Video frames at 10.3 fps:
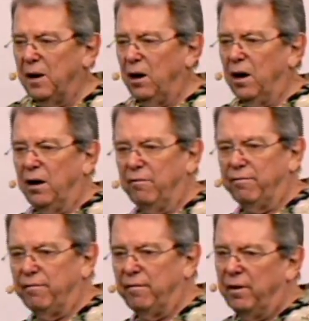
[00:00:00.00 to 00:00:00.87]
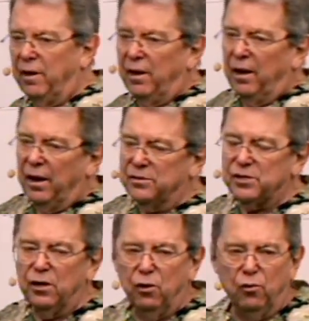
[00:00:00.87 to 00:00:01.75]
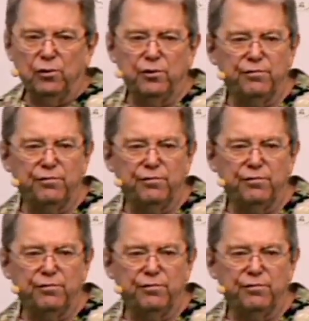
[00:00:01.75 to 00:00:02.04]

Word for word: life, I said, Lord, the